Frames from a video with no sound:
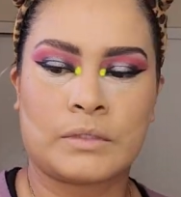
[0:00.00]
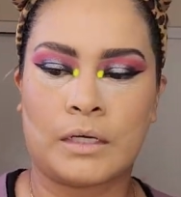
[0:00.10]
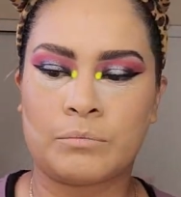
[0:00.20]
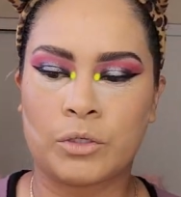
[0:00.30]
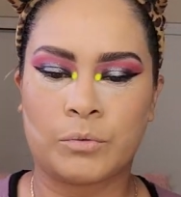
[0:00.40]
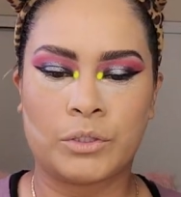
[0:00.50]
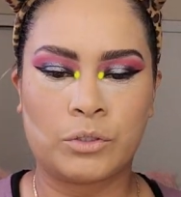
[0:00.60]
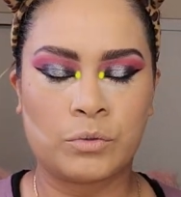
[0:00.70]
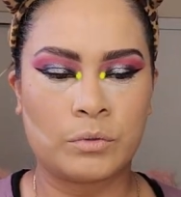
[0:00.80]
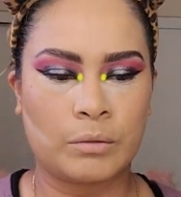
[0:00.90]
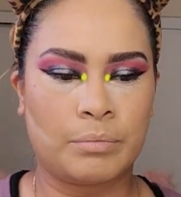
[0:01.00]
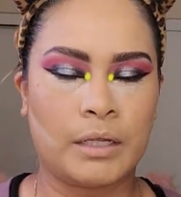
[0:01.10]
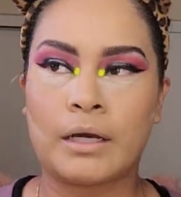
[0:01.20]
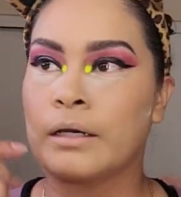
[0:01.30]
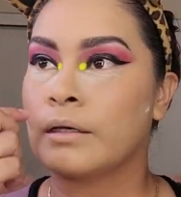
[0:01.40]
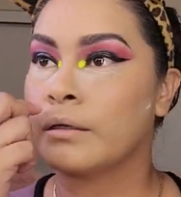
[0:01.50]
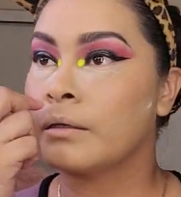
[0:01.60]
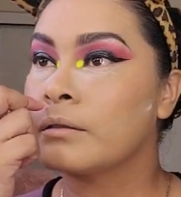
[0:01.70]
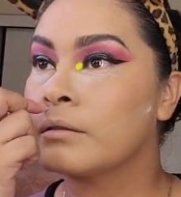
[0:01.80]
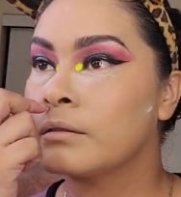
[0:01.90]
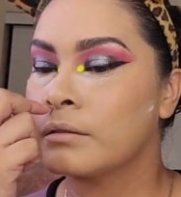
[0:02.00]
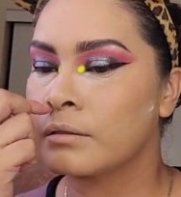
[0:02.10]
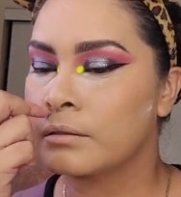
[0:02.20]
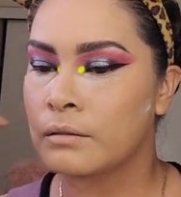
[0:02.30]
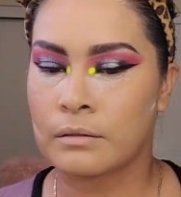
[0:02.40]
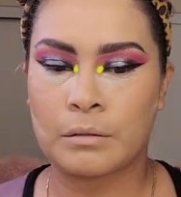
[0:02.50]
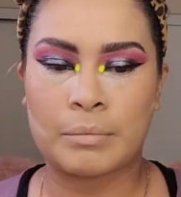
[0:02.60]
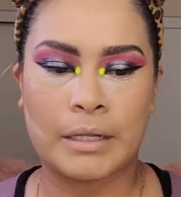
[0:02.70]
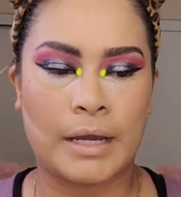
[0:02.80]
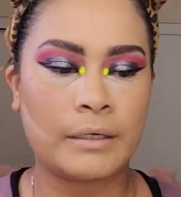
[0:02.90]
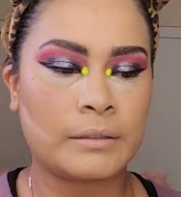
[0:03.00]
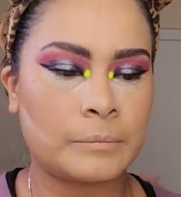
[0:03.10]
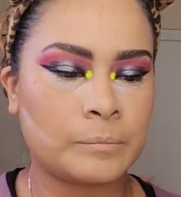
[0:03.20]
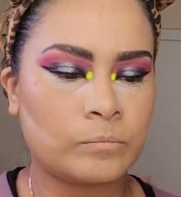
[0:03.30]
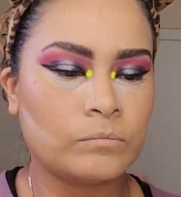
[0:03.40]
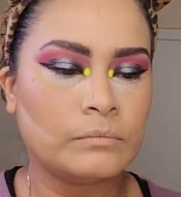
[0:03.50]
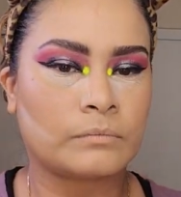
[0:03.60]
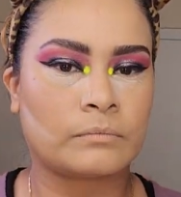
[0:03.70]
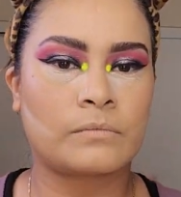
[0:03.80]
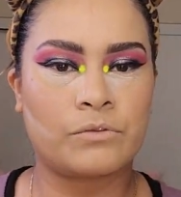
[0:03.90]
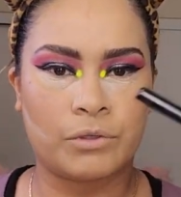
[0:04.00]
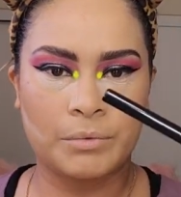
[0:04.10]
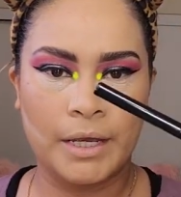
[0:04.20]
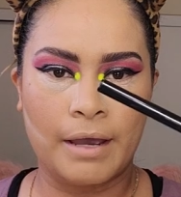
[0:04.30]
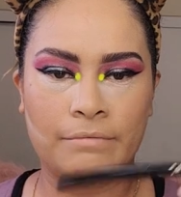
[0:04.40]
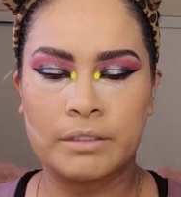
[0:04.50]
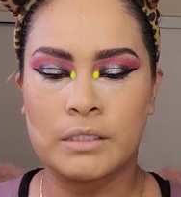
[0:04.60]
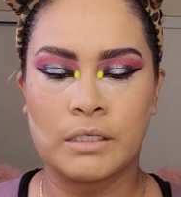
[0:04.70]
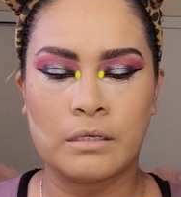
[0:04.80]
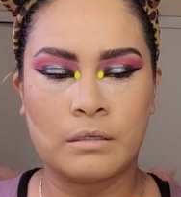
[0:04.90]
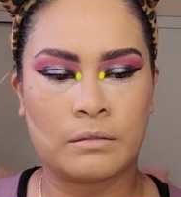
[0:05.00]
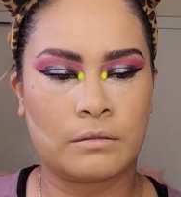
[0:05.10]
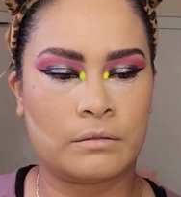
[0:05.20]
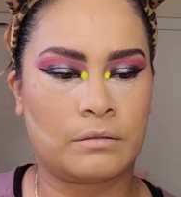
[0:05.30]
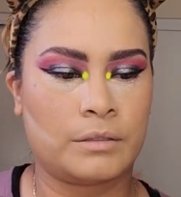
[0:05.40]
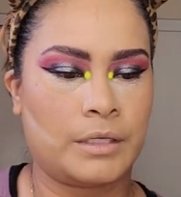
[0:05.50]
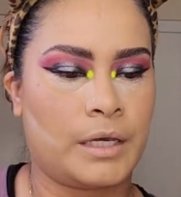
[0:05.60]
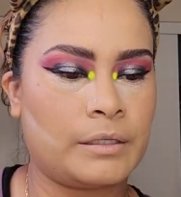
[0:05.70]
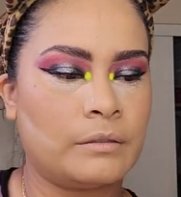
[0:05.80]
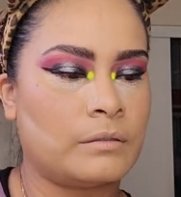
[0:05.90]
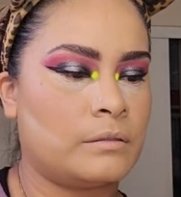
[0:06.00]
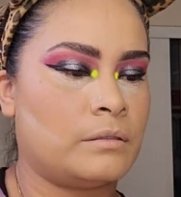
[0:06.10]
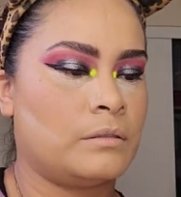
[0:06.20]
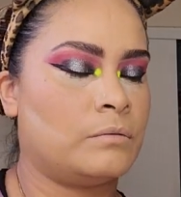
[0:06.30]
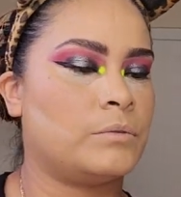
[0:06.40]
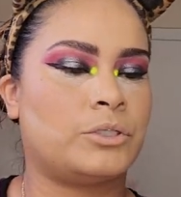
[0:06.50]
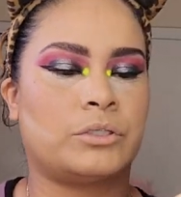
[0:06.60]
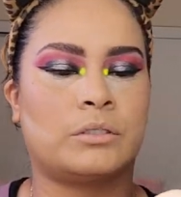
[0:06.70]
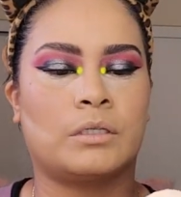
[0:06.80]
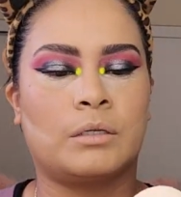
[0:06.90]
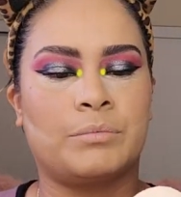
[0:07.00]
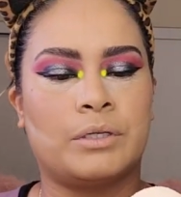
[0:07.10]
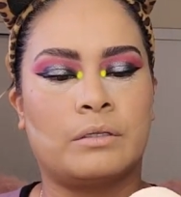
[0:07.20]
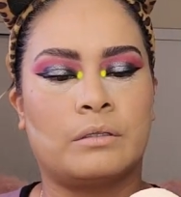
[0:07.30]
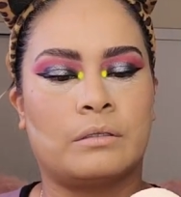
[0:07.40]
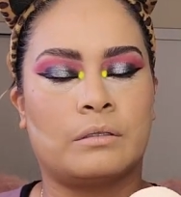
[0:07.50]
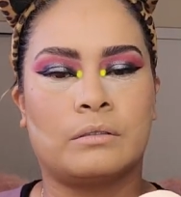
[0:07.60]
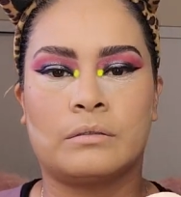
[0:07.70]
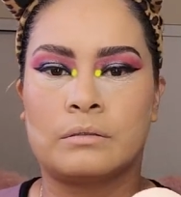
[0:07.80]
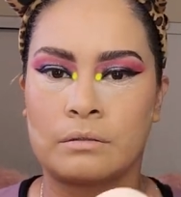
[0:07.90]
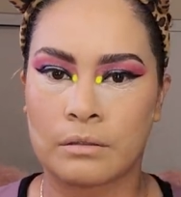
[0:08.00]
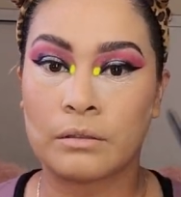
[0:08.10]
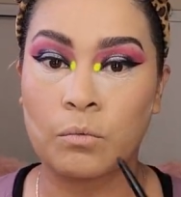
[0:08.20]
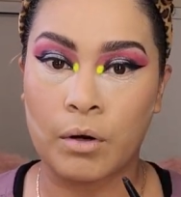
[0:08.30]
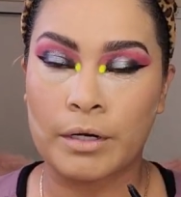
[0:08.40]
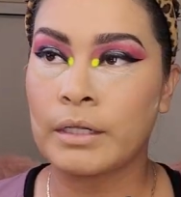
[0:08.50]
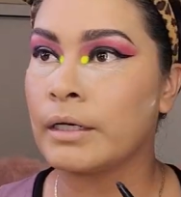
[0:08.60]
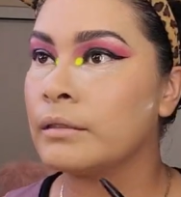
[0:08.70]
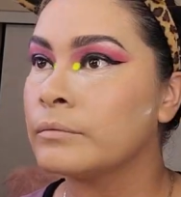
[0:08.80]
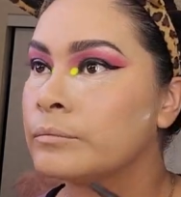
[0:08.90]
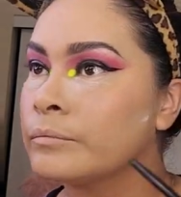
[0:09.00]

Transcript: I'm going to apply the black from Kat Von D again, which is gonna be on the waterline.